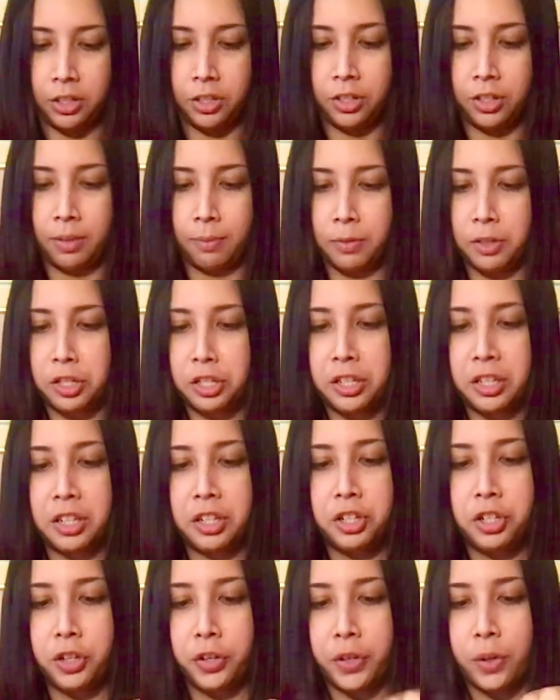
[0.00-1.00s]
I'm just gonna
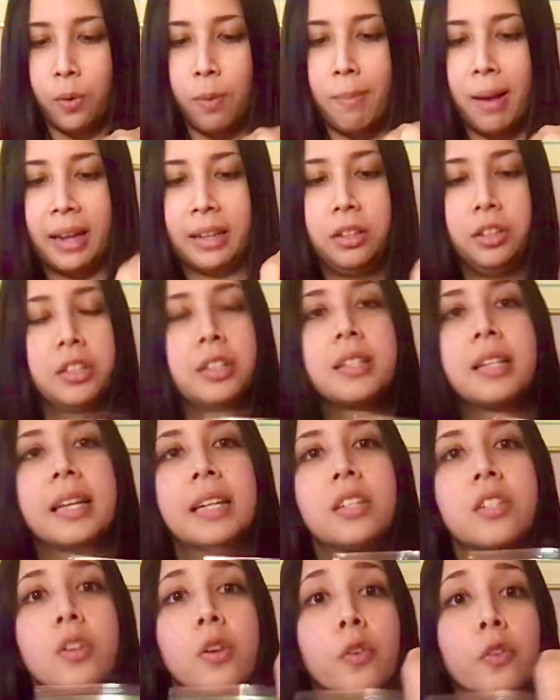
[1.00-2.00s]
show you what mine looks like
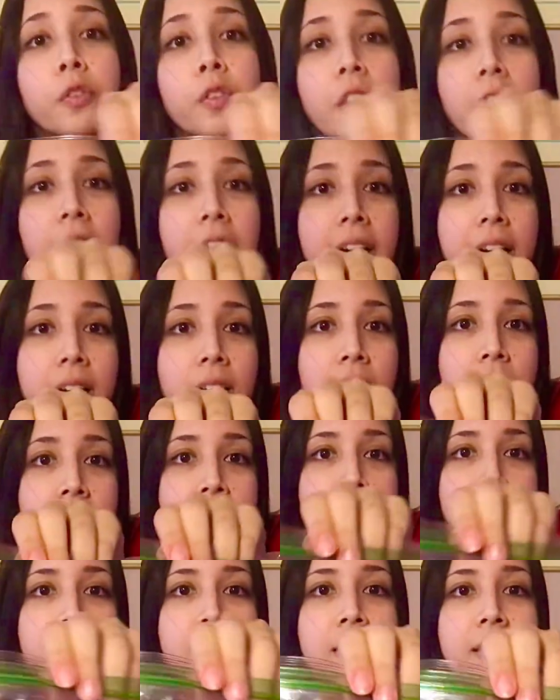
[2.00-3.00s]
so far.
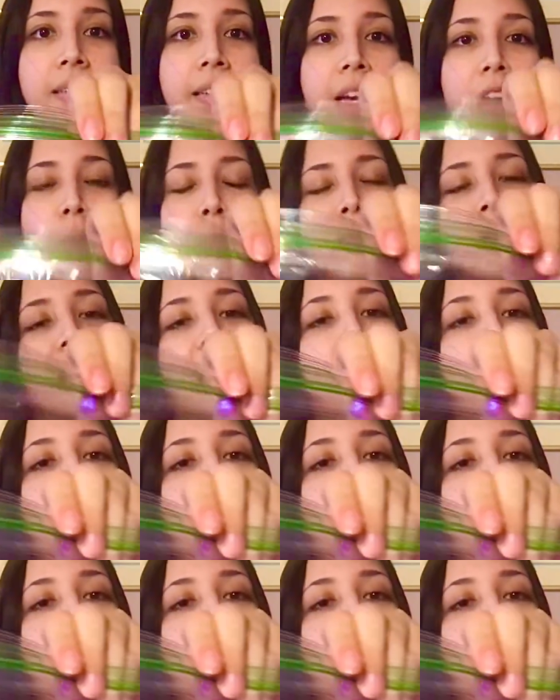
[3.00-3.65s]
See how mine's